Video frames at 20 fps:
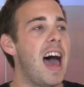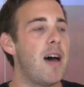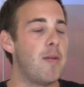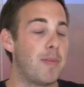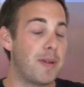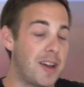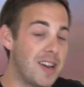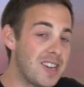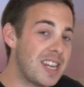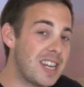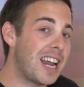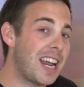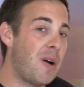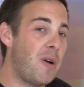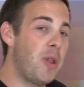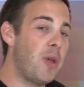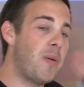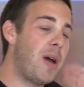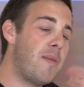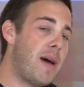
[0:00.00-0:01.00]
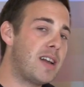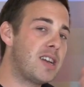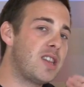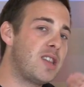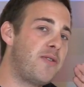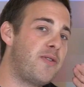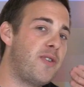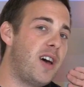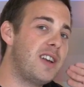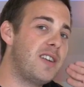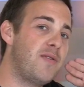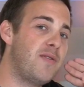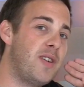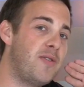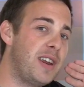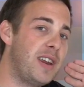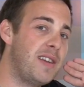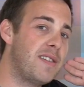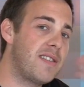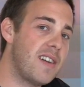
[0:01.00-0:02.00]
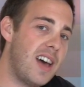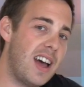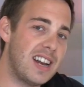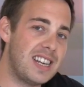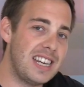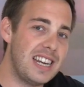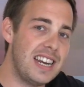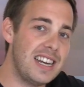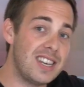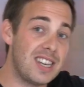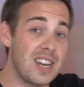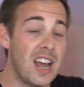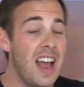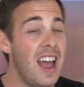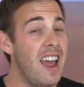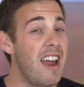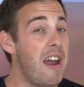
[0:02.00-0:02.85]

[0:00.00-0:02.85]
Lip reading: And because they go all the way back to the 1530s,